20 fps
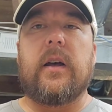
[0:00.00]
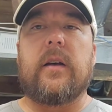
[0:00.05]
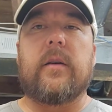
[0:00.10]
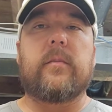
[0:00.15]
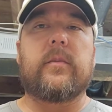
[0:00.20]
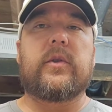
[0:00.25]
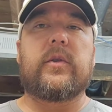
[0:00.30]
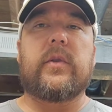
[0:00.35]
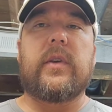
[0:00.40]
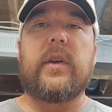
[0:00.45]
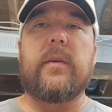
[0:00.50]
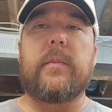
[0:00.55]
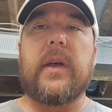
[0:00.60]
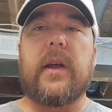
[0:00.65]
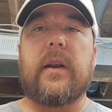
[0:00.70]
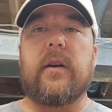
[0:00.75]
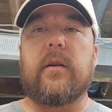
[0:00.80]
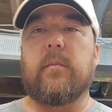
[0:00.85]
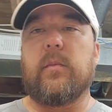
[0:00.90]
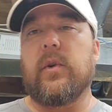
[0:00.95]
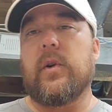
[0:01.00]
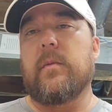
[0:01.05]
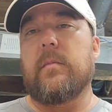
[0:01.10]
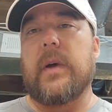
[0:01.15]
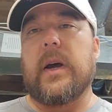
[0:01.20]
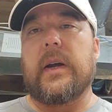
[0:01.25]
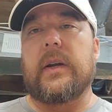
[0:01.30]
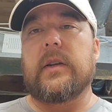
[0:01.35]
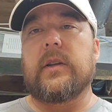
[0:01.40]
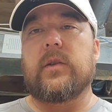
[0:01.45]
So keep that number in
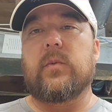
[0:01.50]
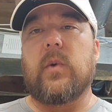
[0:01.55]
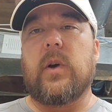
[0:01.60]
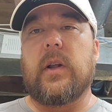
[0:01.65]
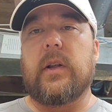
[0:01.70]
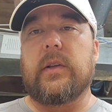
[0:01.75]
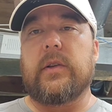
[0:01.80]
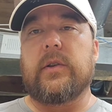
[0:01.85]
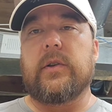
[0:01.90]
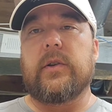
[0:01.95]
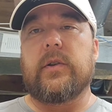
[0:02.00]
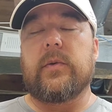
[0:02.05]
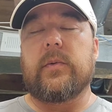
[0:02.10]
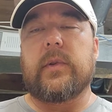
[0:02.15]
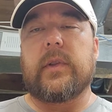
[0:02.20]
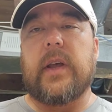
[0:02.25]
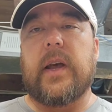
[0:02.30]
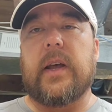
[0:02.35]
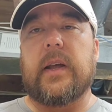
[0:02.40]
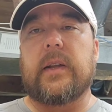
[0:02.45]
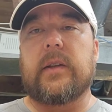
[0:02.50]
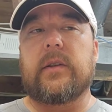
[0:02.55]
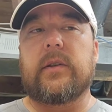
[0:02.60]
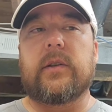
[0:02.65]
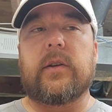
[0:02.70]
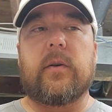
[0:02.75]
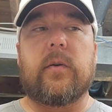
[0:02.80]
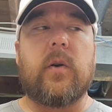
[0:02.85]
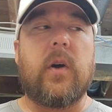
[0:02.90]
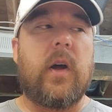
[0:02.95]
mind as well as you're doing that.
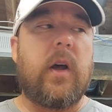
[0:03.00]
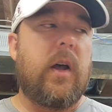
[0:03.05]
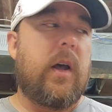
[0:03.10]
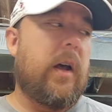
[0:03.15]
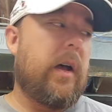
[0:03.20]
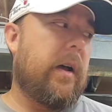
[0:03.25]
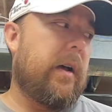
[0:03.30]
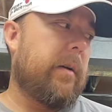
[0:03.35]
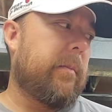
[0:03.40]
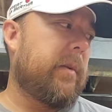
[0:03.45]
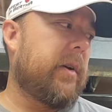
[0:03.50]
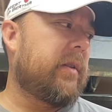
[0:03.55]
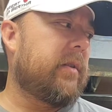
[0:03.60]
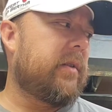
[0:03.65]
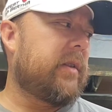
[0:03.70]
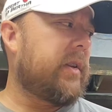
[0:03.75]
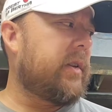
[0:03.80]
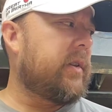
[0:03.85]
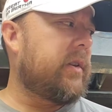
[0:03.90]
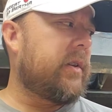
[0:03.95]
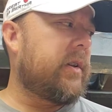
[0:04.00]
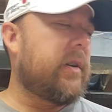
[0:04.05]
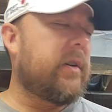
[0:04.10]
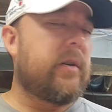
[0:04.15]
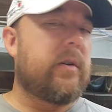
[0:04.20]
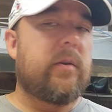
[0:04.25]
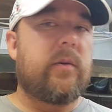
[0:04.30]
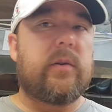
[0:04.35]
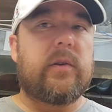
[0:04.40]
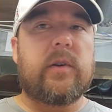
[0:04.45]
So other things you can
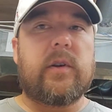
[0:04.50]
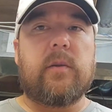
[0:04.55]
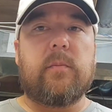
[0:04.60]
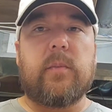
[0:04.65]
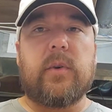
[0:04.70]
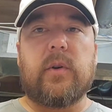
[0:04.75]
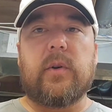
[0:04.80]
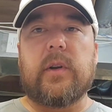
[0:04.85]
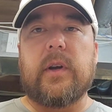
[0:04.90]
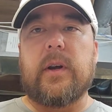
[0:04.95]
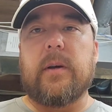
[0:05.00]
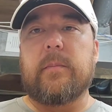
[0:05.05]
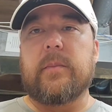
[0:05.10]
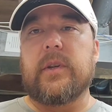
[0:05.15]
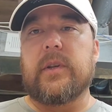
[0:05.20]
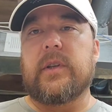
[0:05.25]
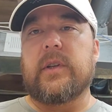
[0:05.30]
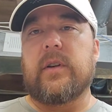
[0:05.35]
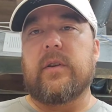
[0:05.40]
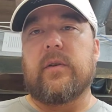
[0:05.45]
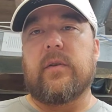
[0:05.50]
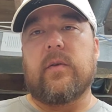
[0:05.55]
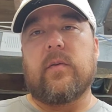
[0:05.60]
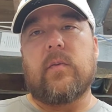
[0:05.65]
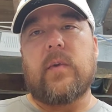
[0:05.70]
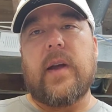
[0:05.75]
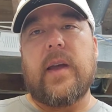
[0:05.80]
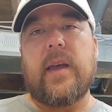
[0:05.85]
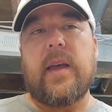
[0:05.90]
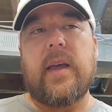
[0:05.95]
do is you can build up just under the
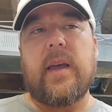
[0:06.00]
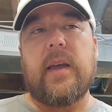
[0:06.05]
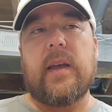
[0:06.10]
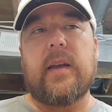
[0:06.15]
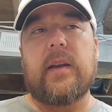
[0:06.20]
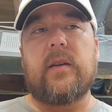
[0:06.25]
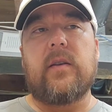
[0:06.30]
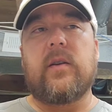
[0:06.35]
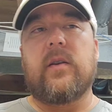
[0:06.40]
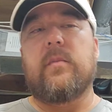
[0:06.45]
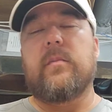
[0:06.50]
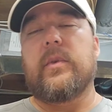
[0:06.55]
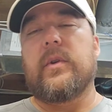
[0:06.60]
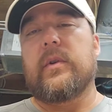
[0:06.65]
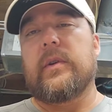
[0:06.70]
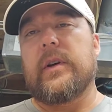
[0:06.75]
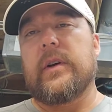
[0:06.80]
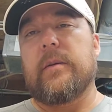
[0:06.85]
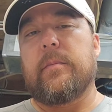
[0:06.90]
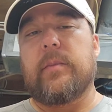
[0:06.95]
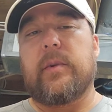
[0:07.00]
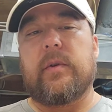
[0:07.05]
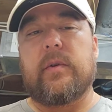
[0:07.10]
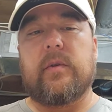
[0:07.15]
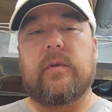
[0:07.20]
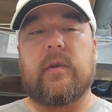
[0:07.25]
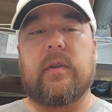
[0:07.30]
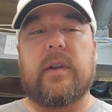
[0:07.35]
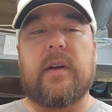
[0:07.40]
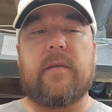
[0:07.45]
right hand, you can build up under
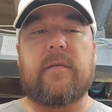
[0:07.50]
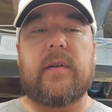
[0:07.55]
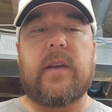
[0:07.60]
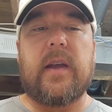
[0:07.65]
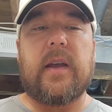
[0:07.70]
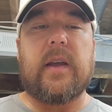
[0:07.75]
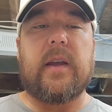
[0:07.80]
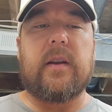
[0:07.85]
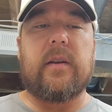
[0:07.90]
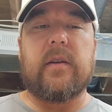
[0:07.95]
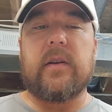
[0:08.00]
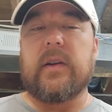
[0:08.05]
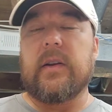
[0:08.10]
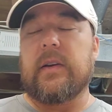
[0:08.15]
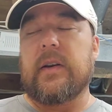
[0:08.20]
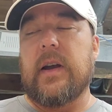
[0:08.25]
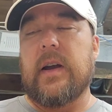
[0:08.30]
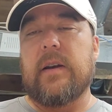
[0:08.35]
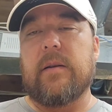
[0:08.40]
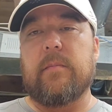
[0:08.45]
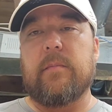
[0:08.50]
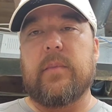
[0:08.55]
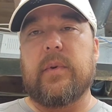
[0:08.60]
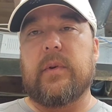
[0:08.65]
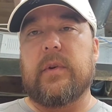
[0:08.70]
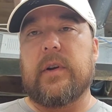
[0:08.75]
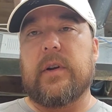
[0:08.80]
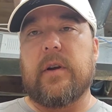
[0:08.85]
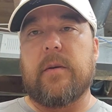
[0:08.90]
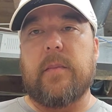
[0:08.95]
the left hand, you can kind of
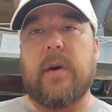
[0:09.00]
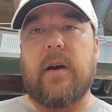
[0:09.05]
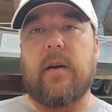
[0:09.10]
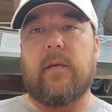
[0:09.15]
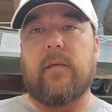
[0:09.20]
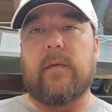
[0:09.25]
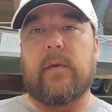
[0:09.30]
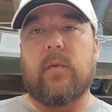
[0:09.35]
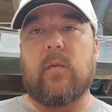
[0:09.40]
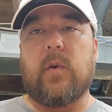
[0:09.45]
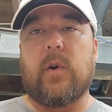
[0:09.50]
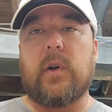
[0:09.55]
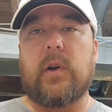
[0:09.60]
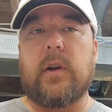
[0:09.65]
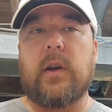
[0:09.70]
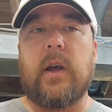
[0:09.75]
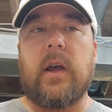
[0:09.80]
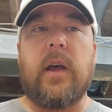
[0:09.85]
build it up however you want.